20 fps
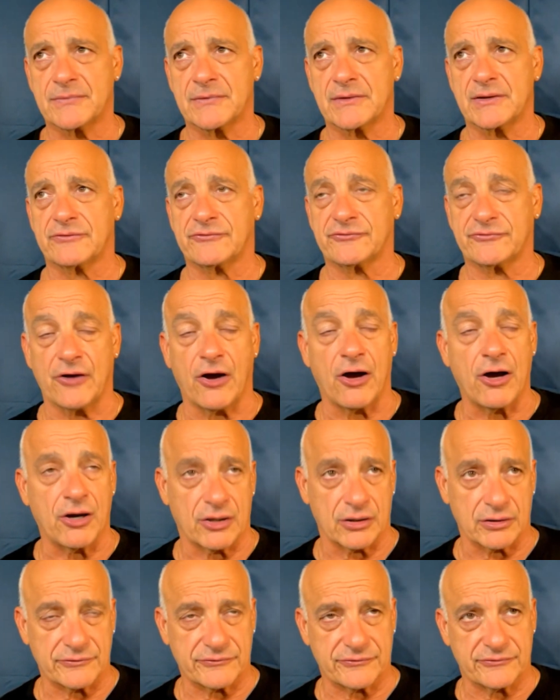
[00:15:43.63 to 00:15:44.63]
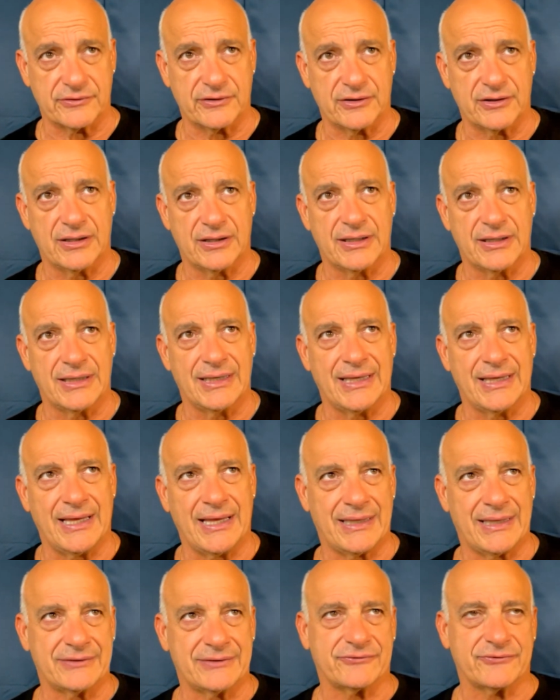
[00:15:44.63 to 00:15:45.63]
songs.
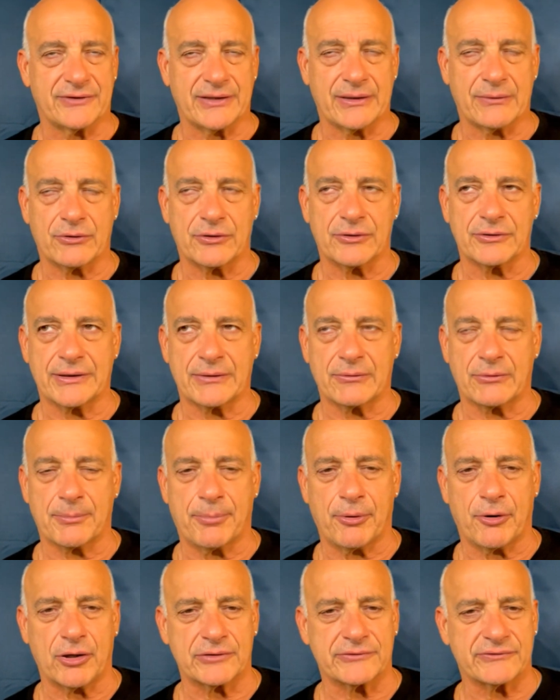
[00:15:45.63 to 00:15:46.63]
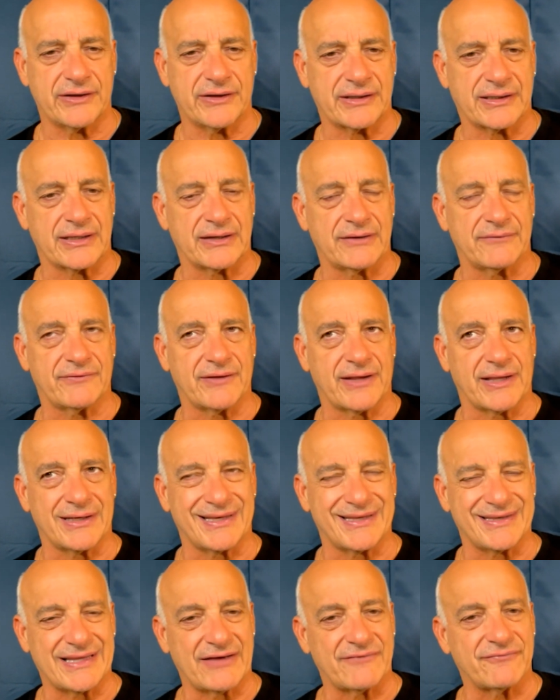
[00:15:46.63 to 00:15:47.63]
And so they were partaking of that.
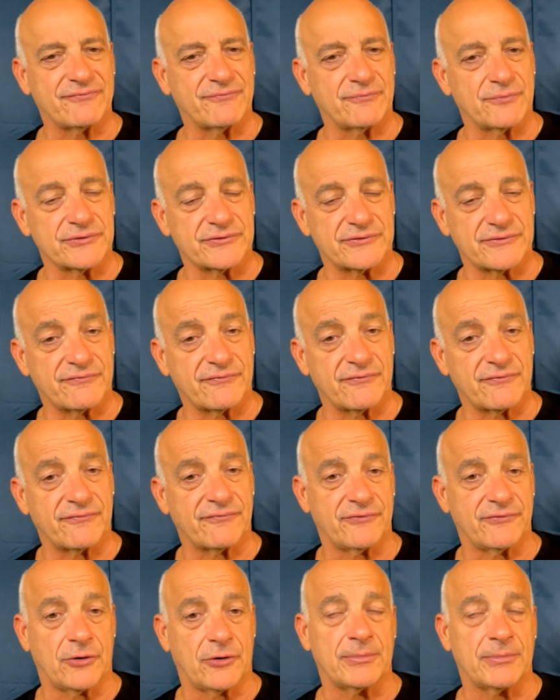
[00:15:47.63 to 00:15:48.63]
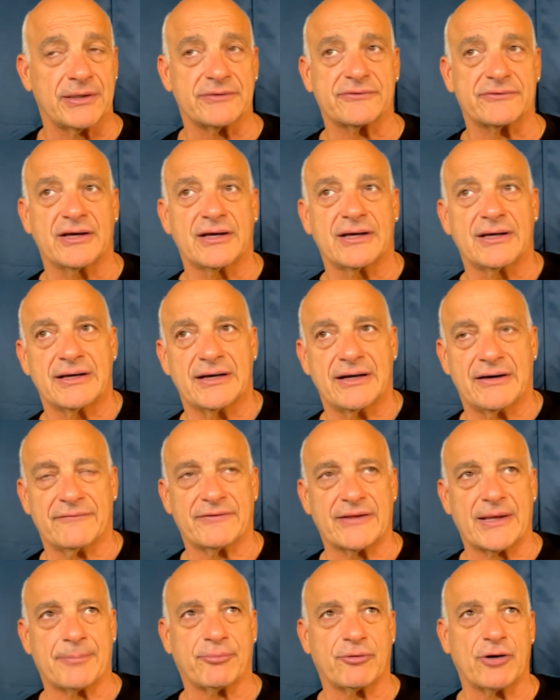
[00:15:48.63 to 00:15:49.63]
And that was a fulfillment of
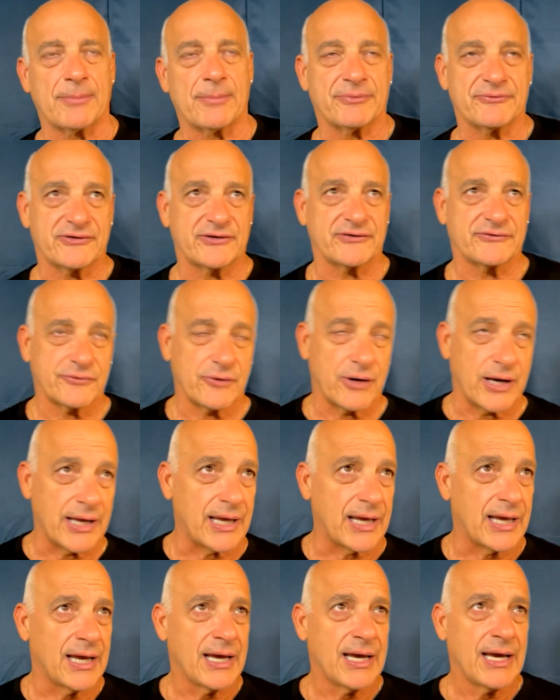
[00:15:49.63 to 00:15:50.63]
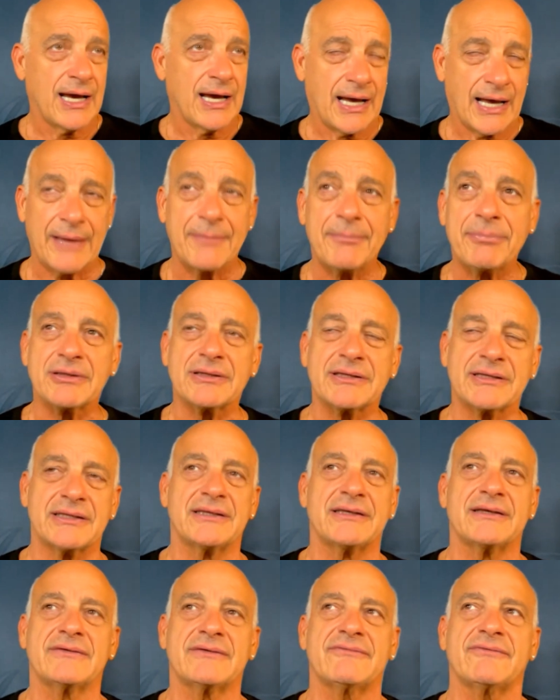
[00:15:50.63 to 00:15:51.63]
that prophecy. So I
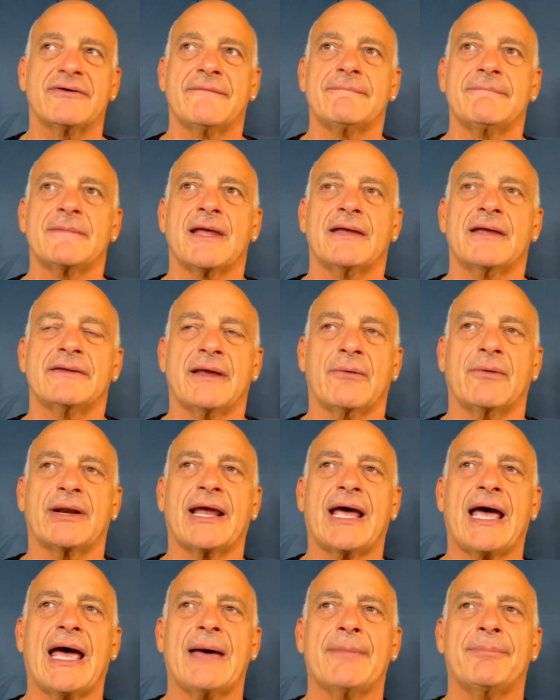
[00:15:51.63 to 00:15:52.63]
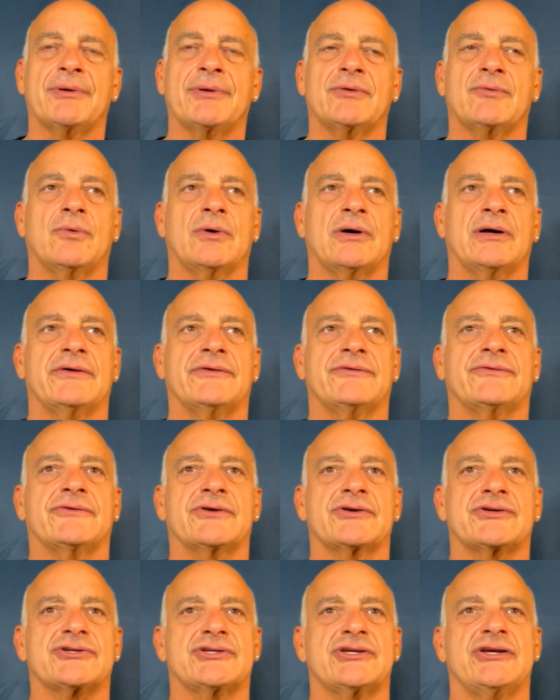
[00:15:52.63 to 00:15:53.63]
believe that what happened was
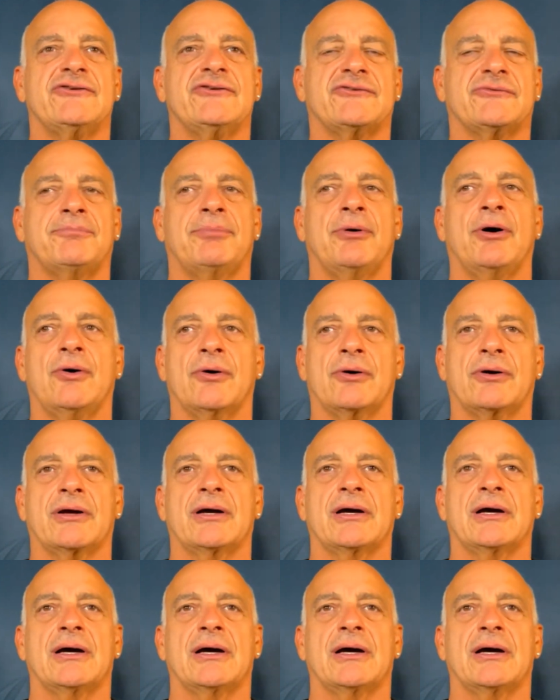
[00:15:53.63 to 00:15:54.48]
she spoke